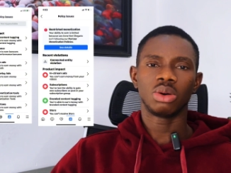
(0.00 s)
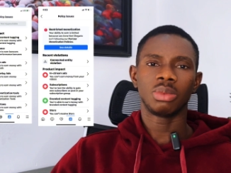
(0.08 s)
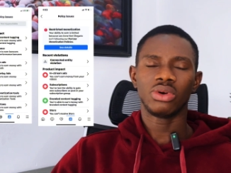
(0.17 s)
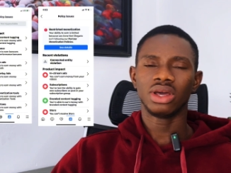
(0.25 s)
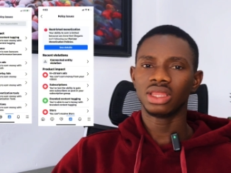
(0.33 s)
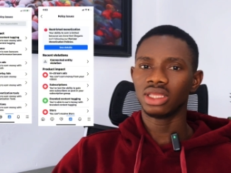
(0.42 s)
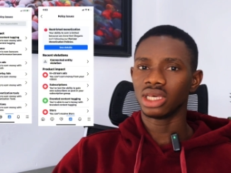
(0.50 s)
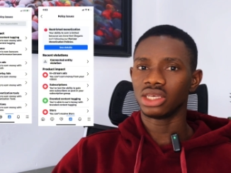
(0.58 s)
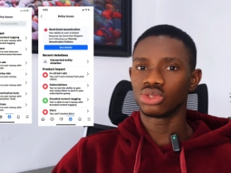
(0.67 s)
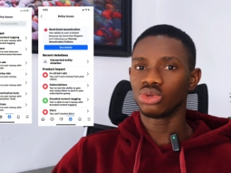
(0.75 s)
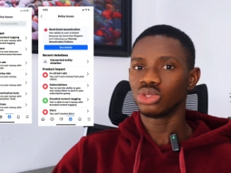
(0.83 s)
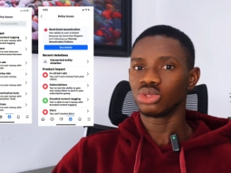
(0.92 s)
number one thing that
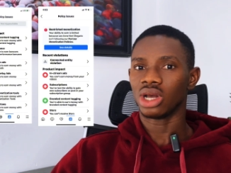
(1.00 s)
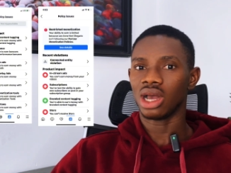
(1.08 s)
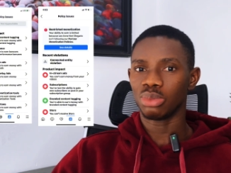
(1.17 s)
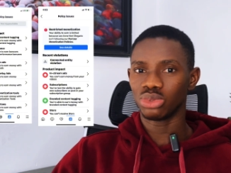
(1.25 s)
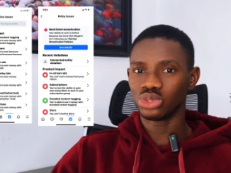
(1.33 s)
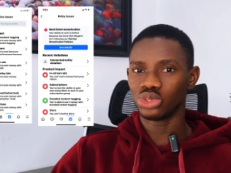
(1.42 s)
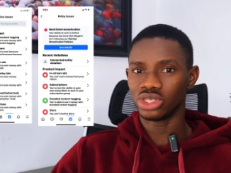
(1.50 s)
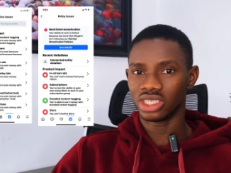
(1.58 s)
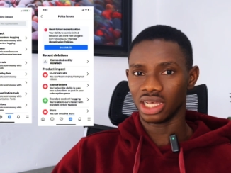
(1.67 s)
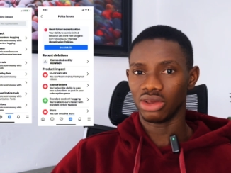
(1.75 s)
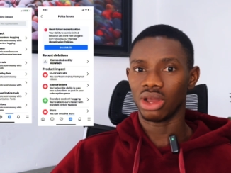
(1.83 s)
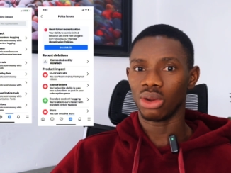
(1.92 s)
is going to happen to you is
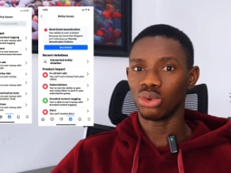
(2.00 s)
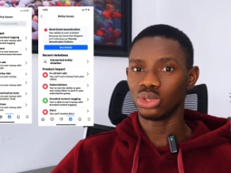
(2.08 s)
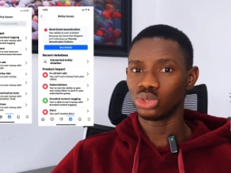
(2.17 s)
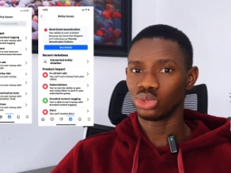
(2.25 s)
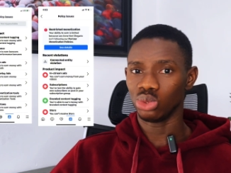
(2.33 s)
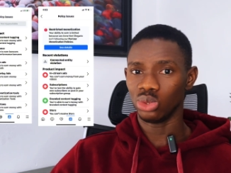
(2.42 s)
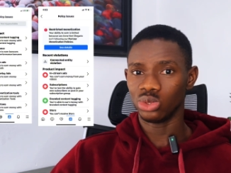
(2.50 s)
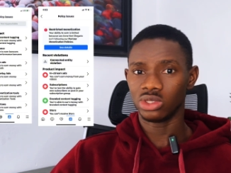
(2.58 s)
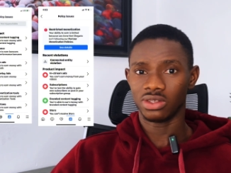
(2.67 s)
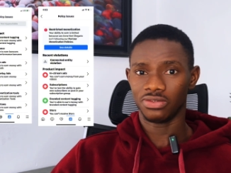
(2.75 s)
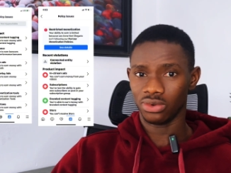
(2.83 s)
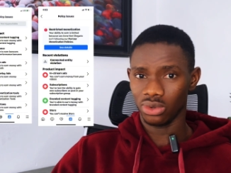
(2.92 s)
that you are going to
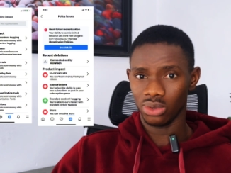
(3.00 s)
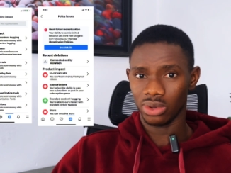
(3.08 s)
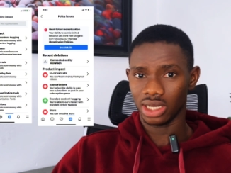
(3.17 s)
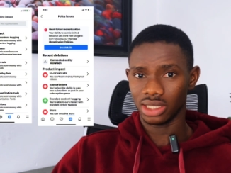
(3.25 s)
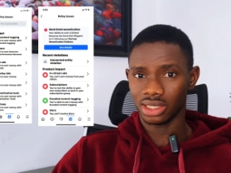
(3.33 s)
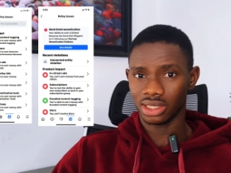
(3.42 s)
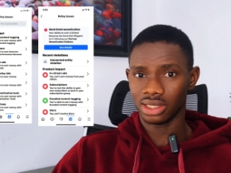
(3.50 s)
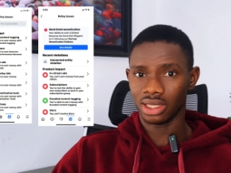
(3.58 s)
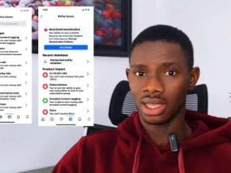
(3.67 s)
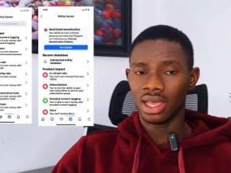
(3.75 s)
lose followers.